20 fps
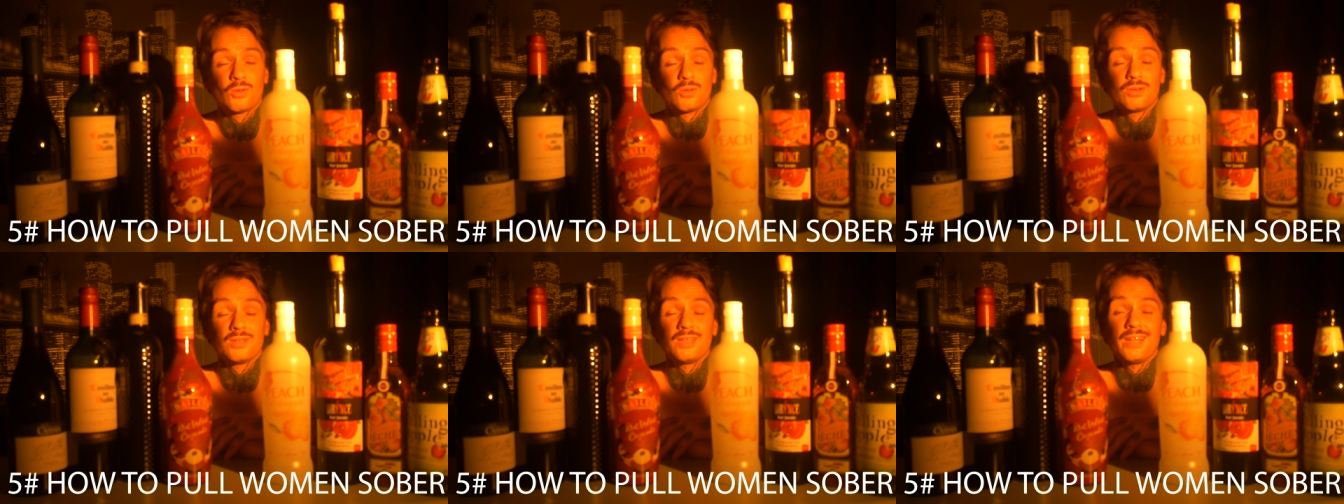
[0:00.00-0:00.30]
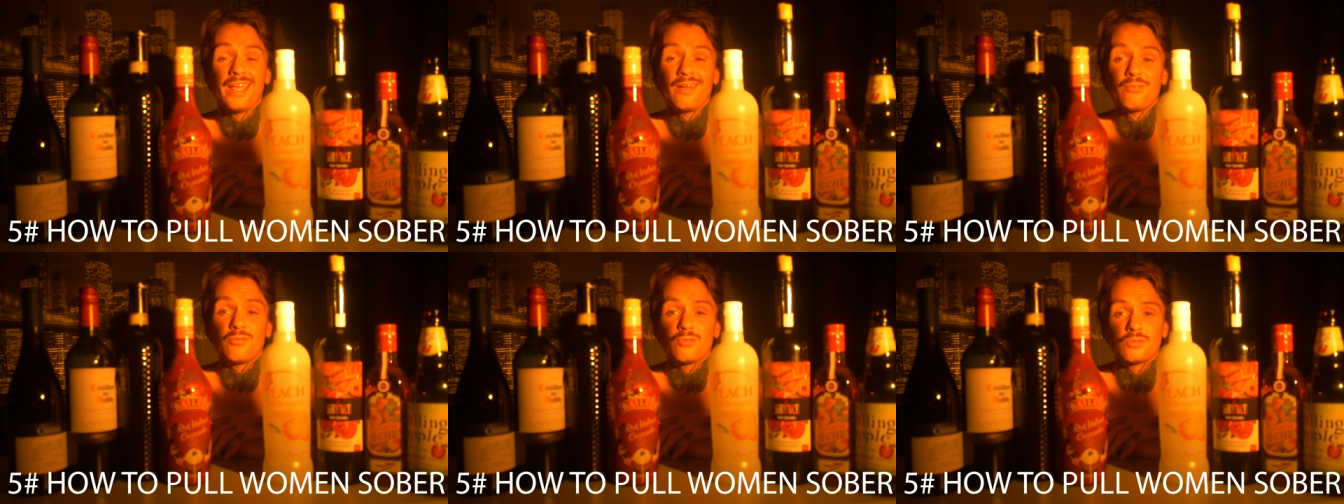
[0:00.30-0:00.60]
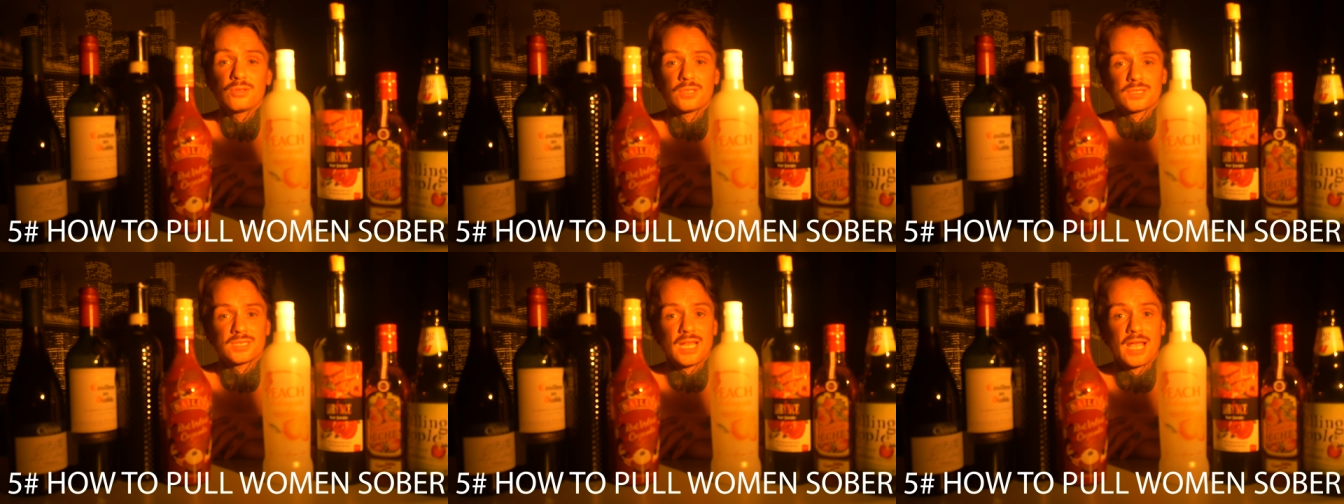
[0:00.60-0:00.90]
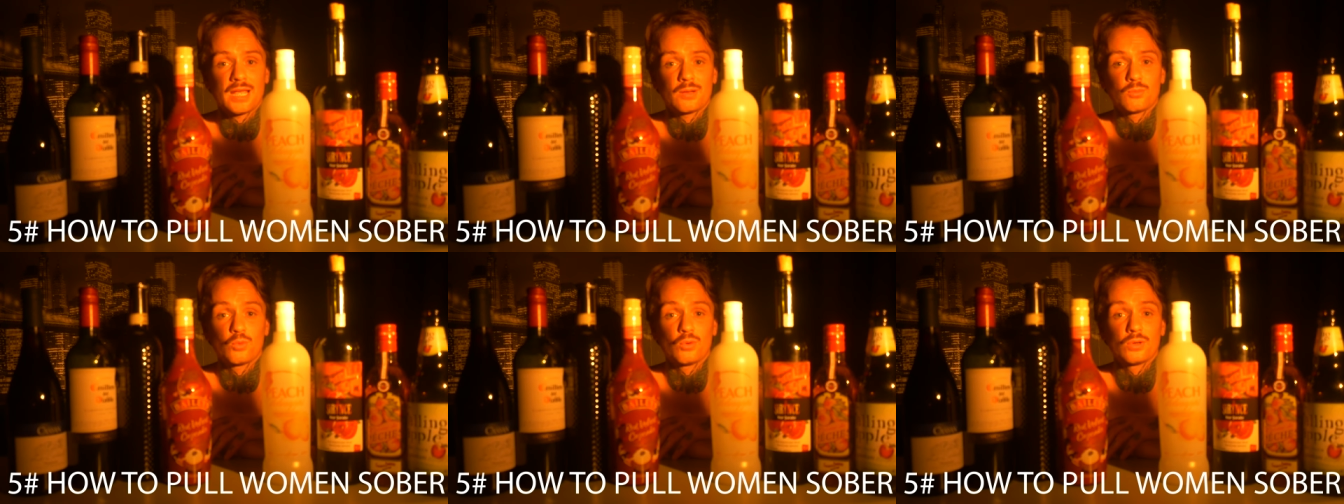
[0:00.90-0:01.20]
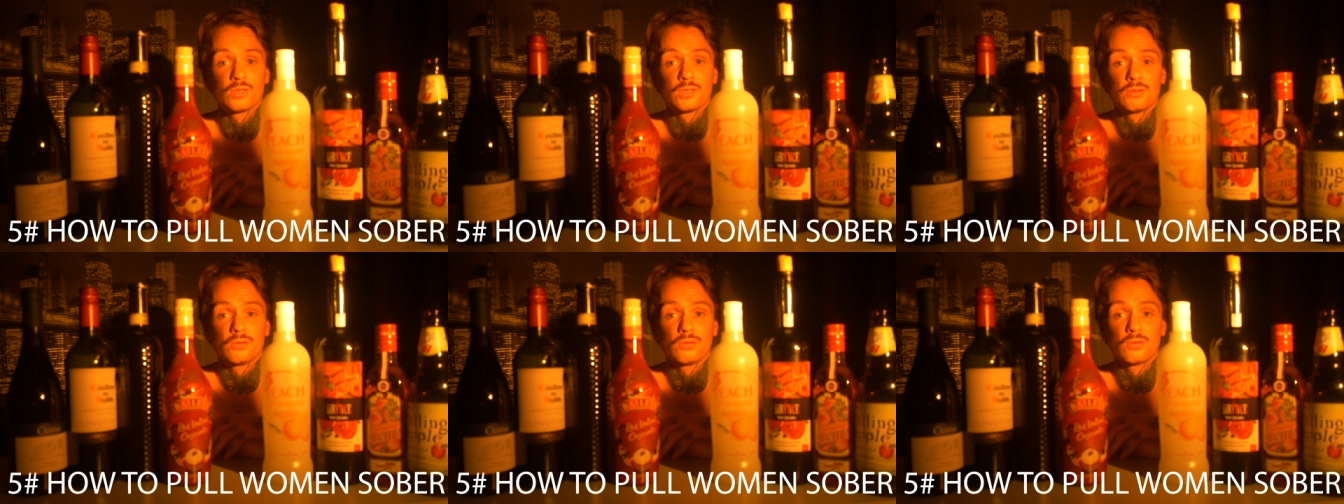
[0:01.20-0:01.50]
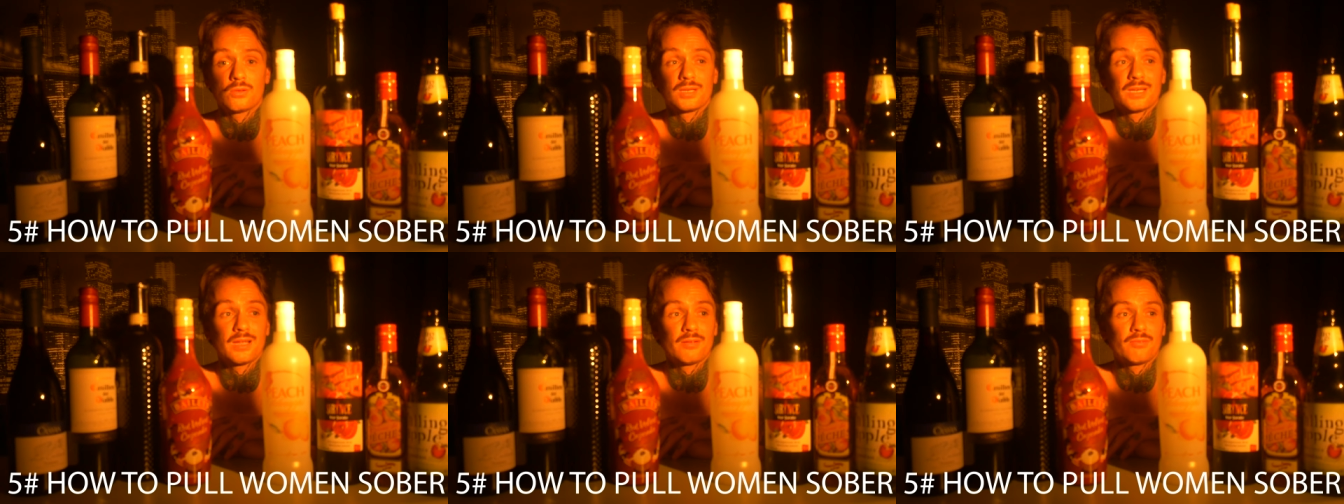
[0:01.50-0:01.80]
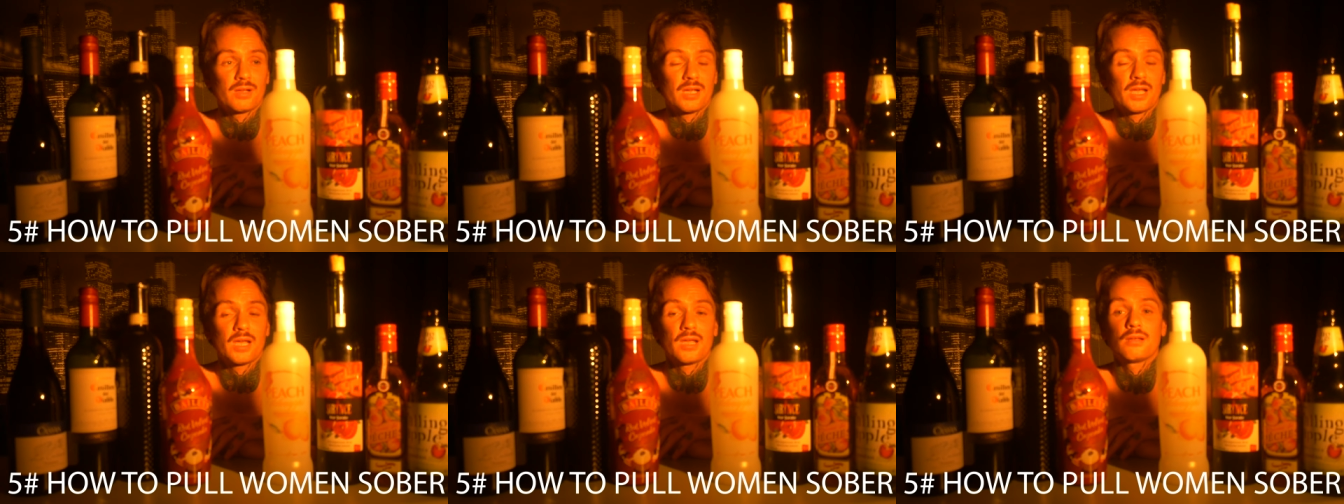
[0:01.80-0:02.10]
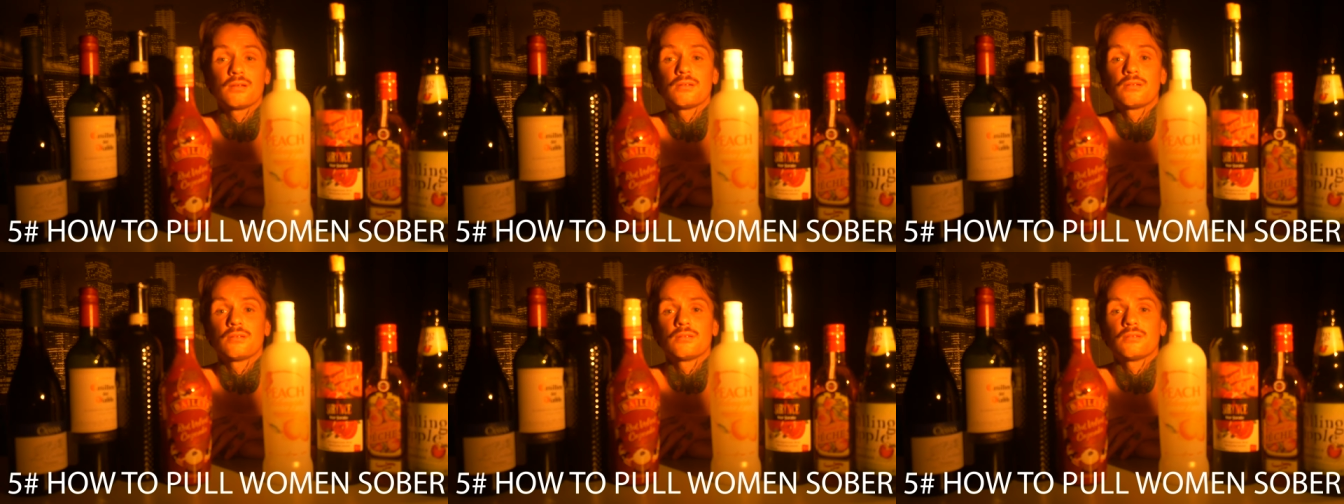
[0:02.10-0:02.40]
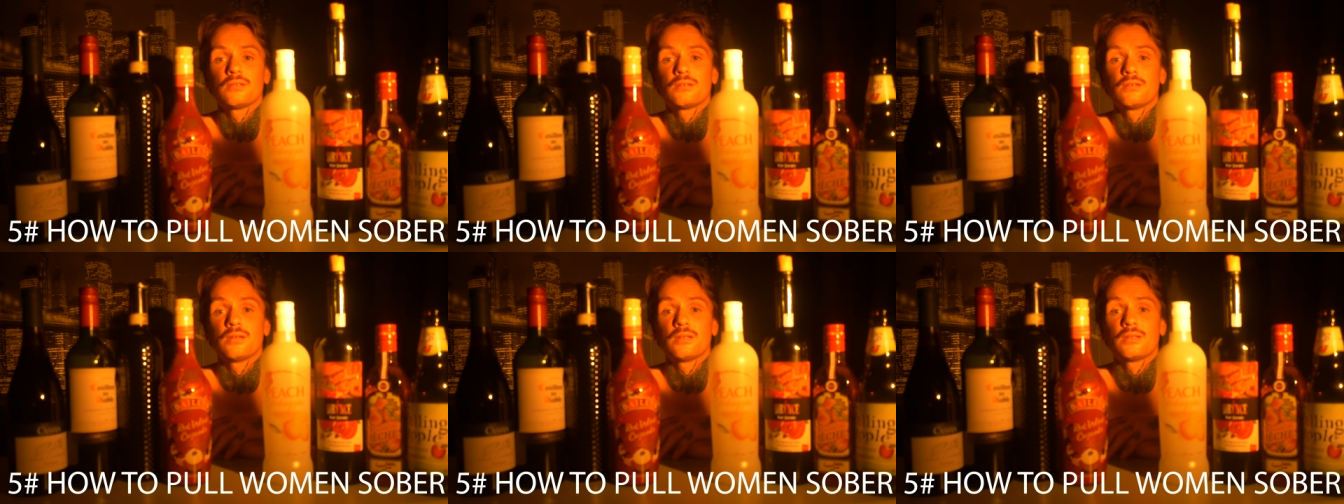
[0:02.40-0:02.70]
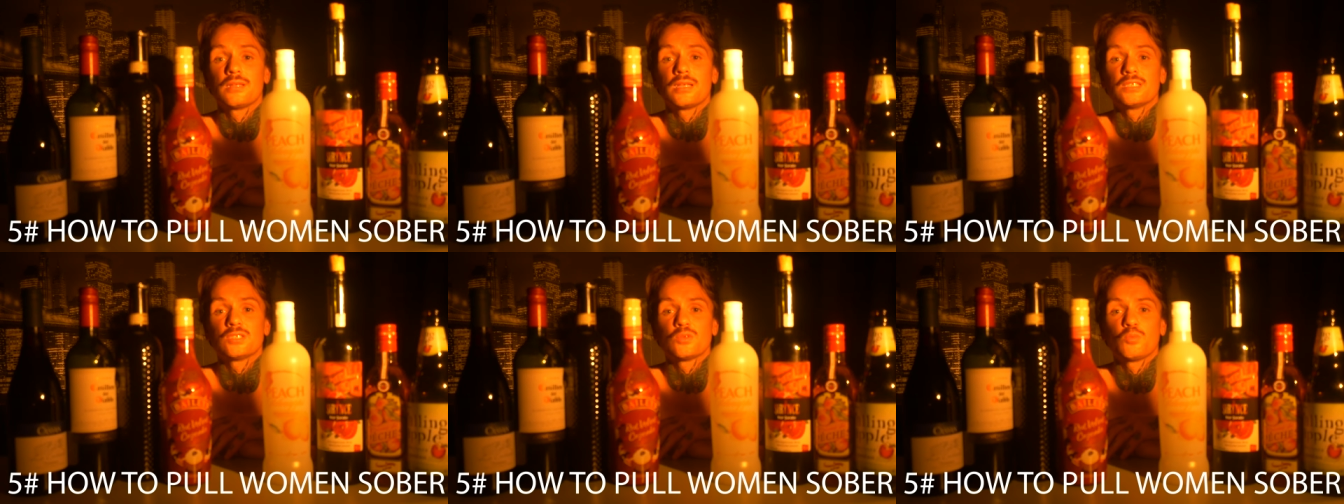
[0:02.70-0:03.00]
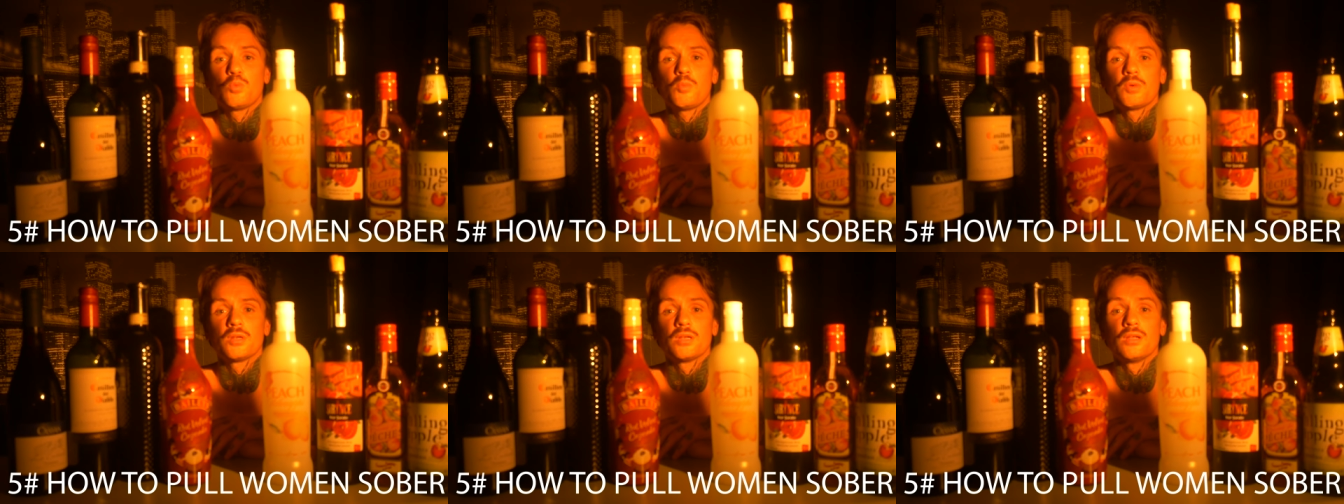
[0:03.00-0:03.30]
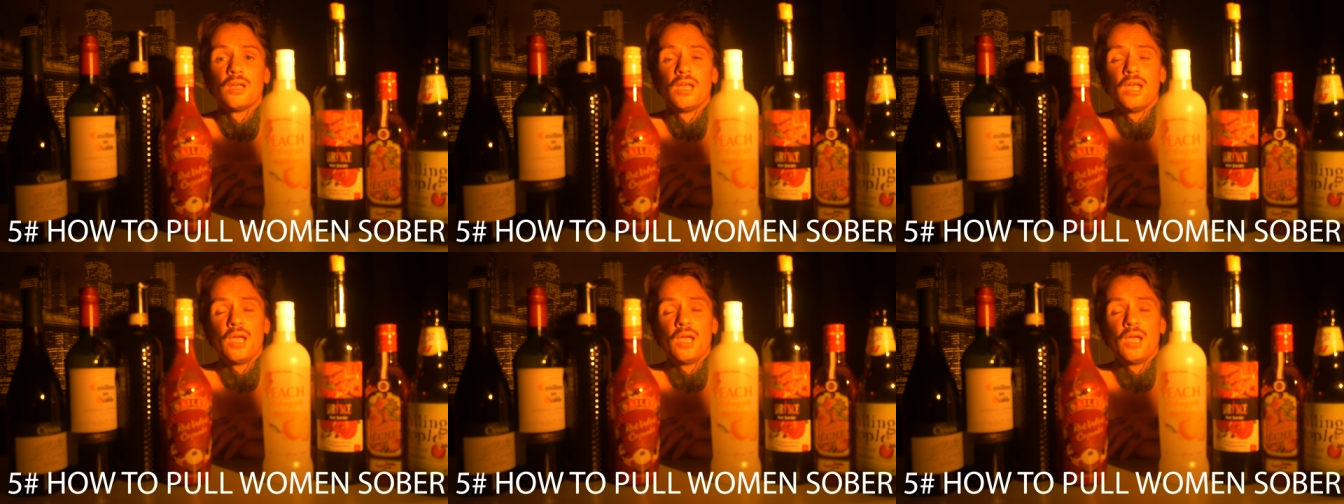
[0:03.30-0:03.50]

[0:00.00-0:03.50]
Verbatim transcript: could never understand why I could never get a decent woman.